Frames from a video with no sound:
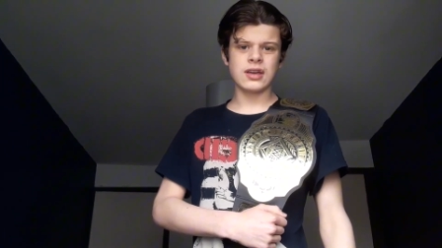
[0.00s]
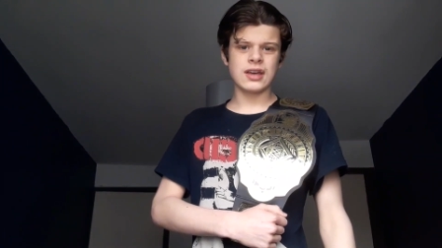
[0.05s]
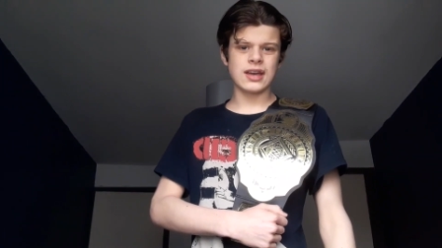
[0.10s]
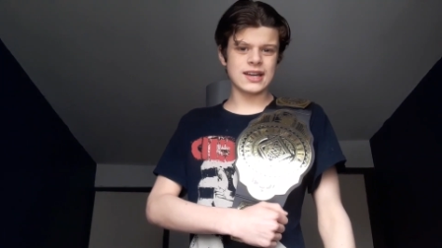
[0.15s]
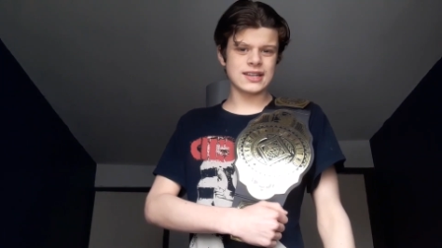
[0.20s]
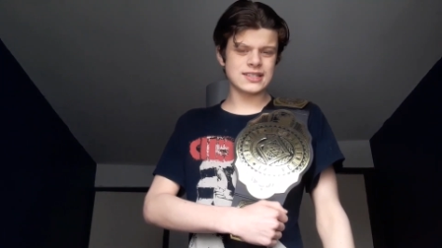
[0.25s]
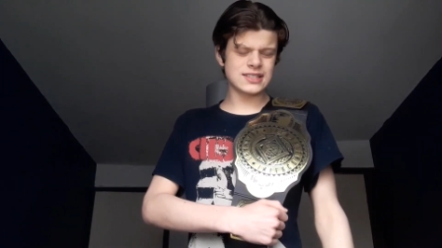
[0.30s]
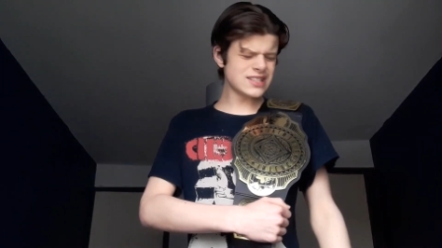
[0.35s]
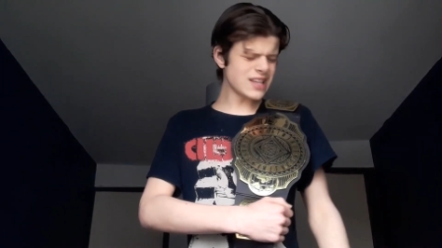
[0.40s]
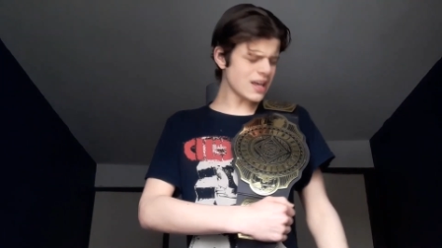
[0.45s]

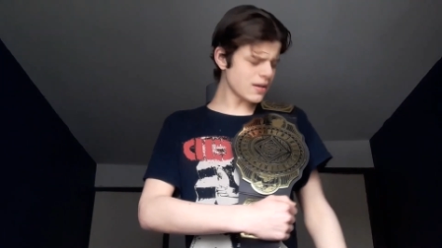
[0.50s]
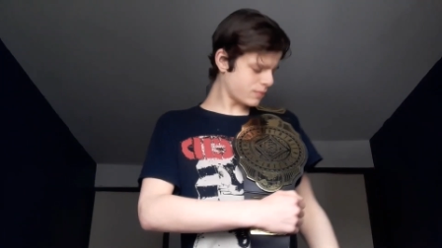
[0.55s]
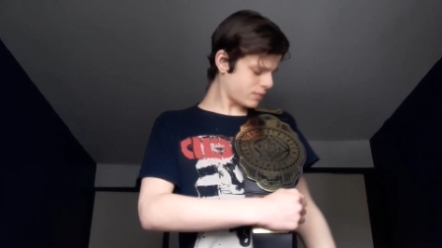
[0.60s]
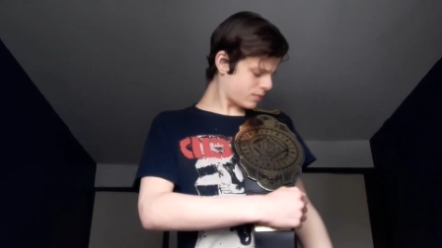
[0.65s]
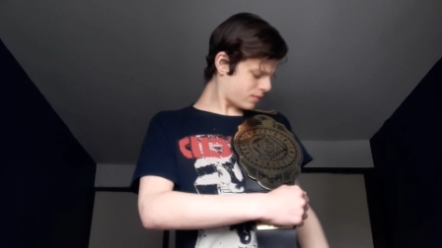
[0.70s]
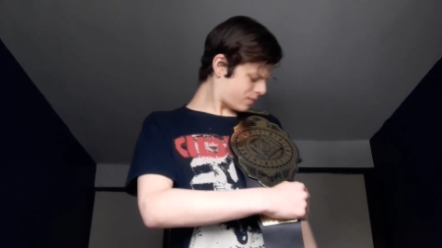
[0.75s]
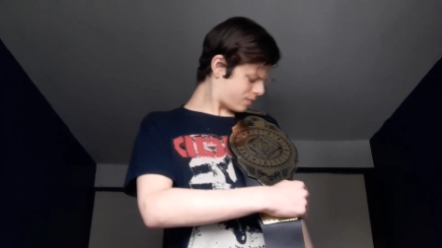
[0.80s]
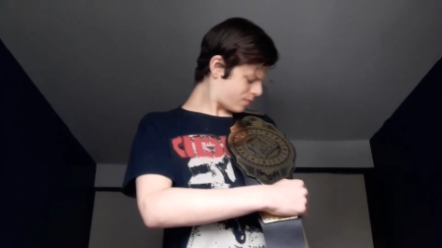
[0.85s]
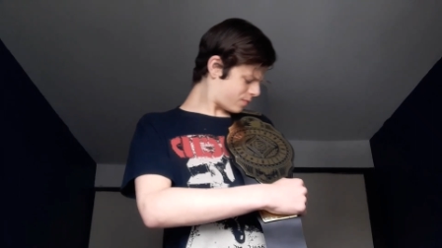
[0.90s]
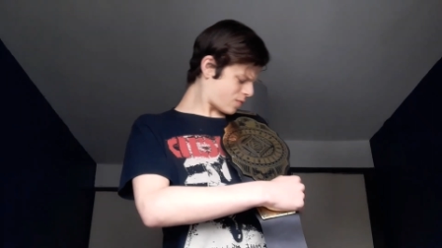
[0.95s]

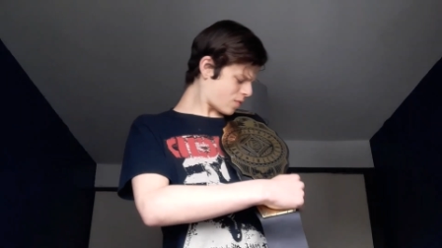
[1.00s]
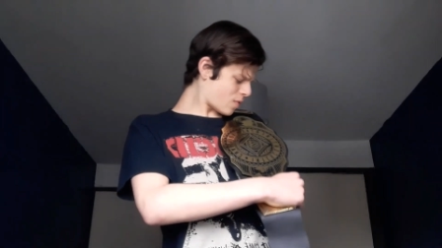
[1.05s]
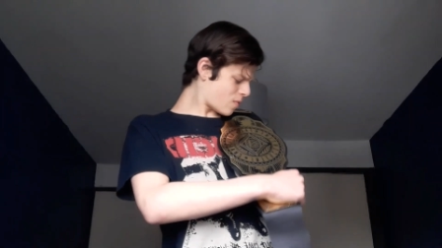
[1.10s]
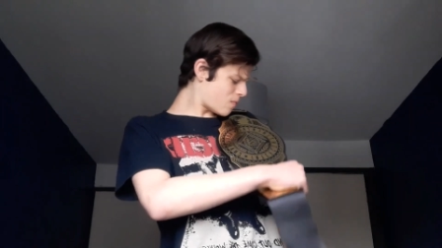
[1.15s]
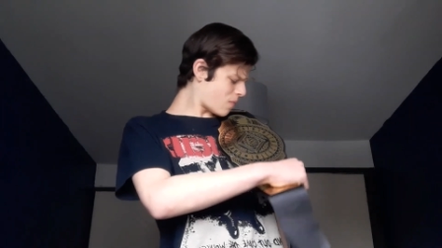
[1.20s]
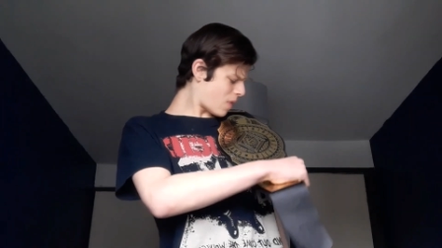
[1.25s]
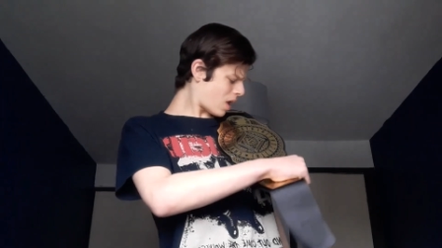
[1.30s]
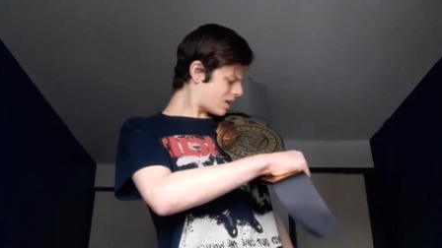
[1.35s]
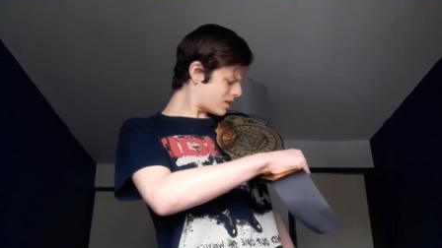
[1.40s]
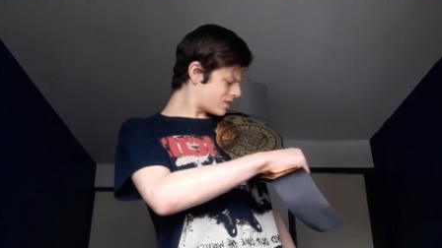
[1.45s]
except for
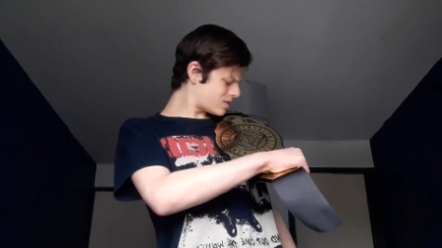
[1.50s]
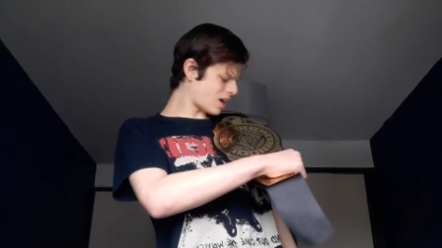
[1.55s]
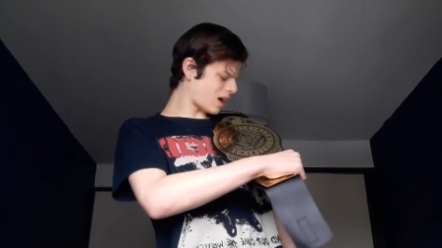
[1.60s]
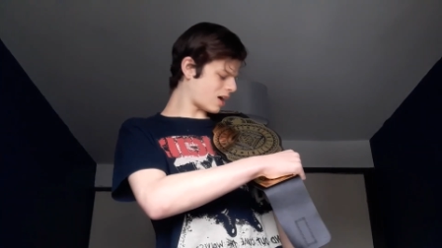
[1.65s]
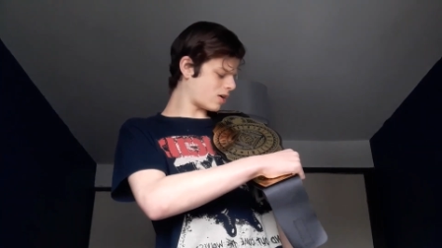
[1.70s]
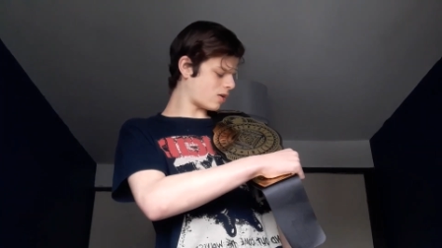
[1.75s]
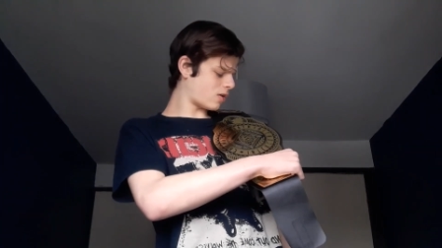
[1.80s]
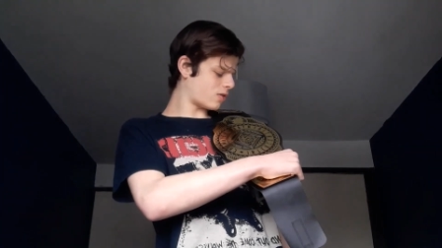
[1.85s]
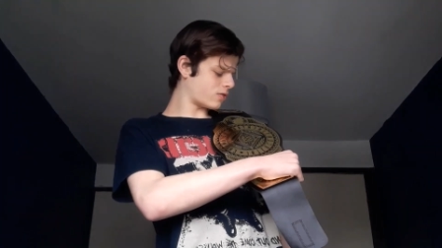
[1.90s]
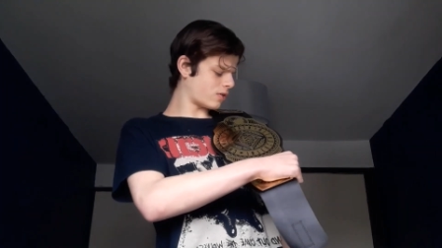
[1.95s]
my
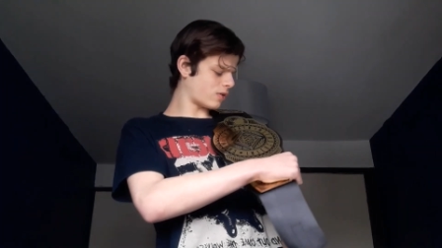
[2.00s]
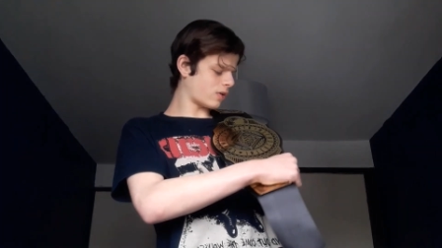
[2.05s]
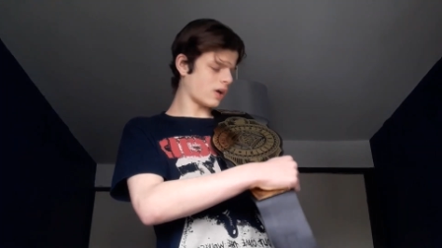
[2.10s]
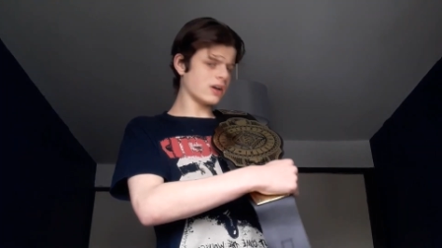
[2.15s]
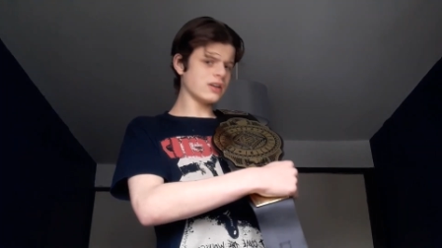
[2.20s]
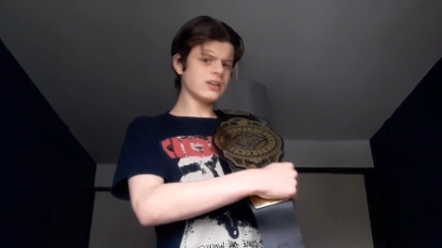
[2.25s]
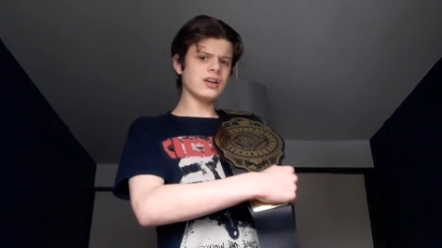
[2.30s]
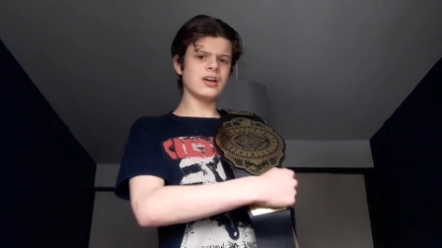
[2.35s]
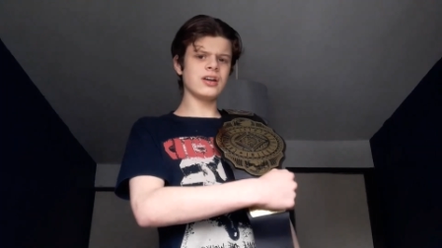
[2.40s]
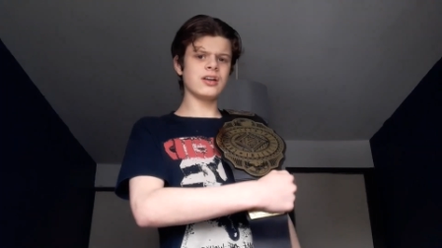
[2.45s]
title on the
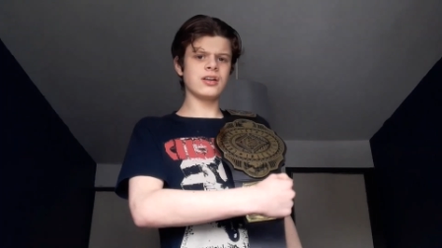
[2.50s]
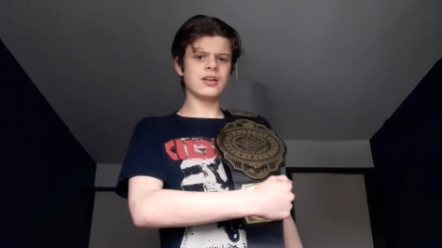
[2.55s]
line.